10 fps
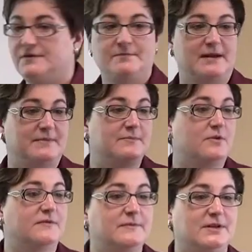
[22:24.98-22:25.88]
of you might be
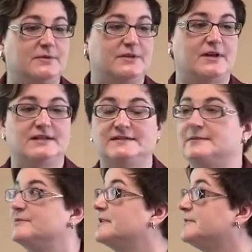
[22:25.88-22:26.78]
more familiar with
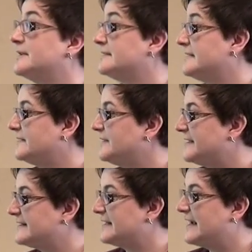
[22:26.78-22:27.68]
autism with, with, than with
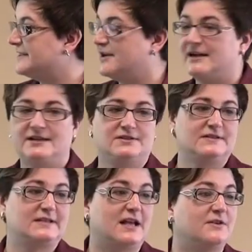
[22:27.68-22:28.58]
S L I, I thought I'd
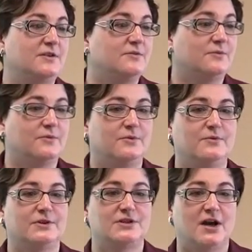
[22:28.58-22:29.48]
just tell you who
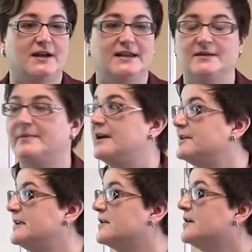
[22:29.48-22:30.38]
we're talking
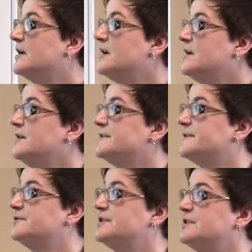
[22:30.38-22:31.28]
about here.
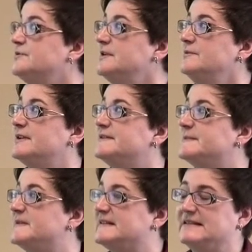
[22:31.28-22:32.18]
So children with
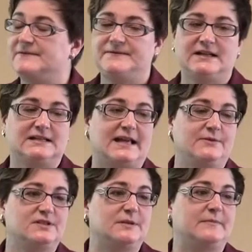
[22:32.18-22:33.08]
specific language